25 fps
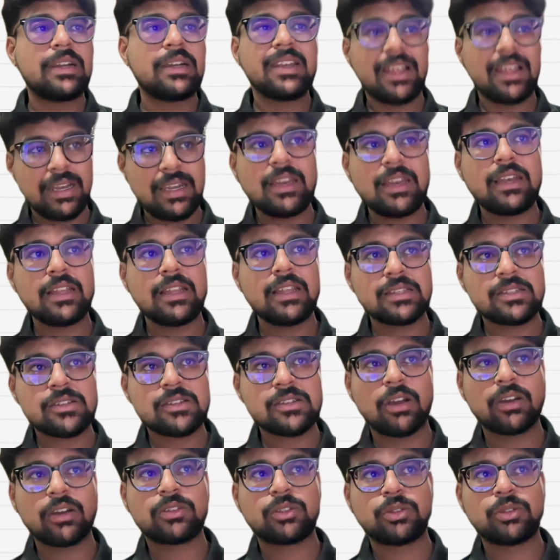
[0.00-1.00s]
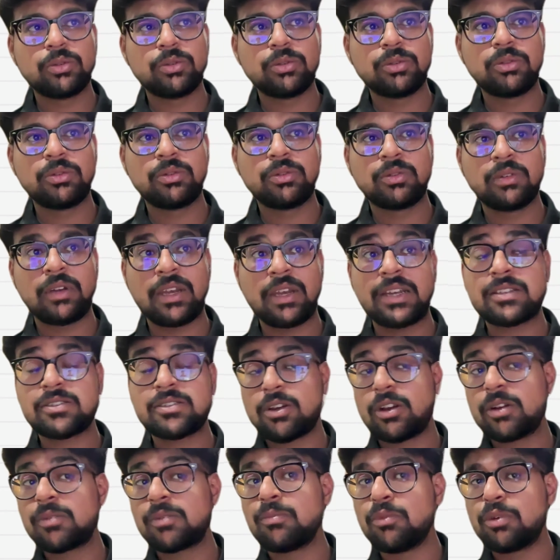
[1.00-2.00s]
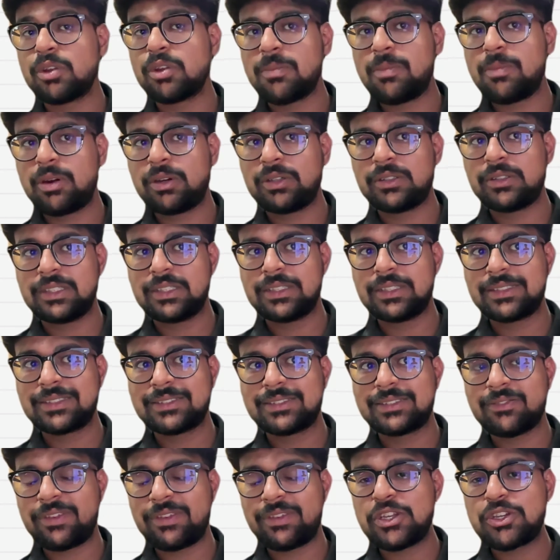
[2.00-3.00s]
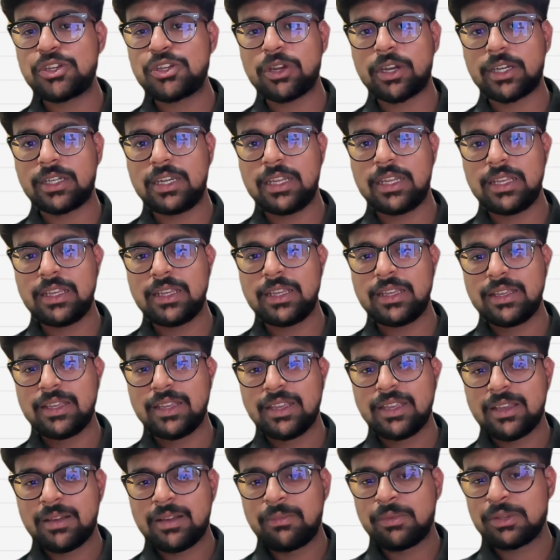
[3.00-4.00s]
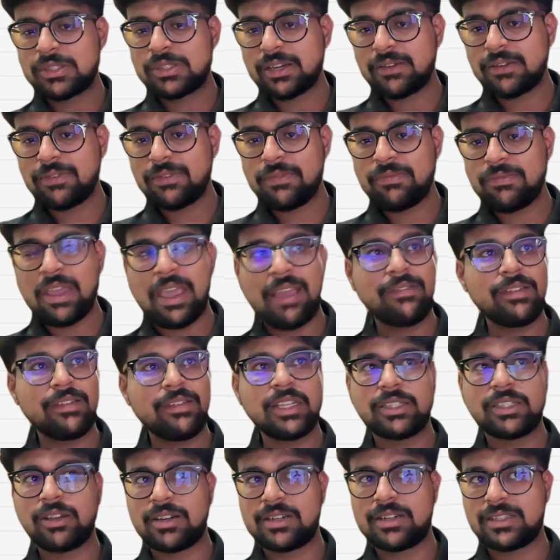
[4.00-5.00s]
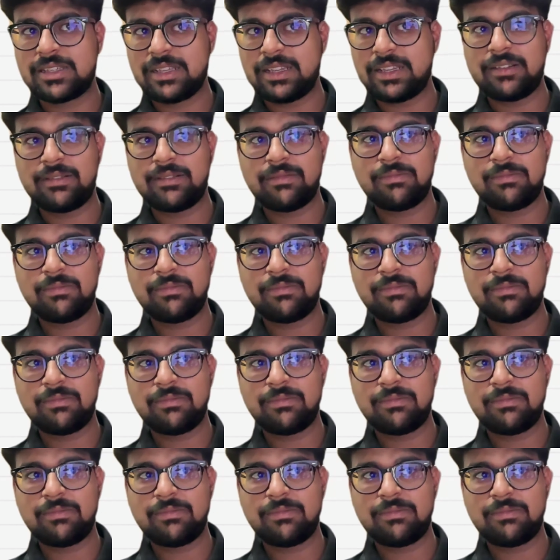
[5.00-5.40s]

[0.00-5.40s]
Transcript: But yeah, let's talk more about this very shortly. Musarraf, if you have any thoughts,